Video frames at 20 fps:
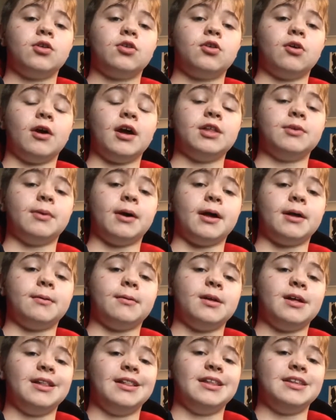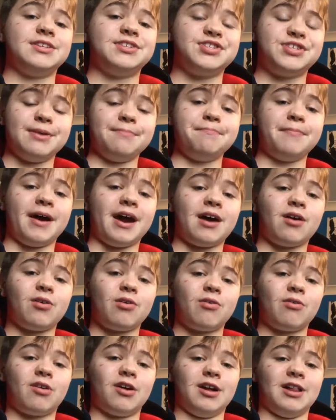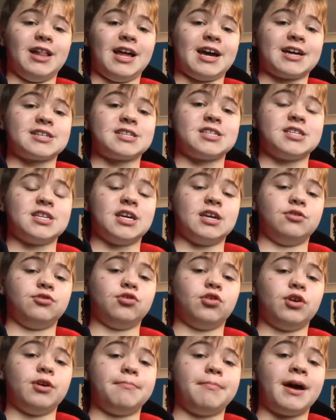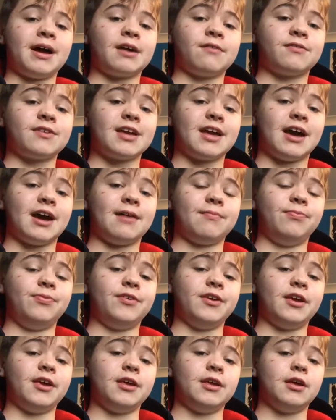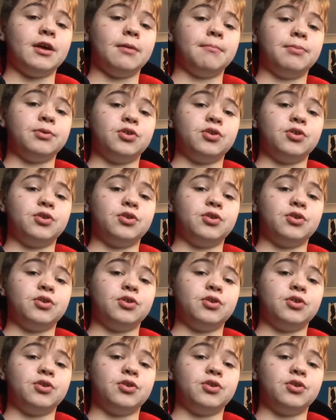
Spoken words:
So anyway, sit back, relax, enjoy your bag of candy,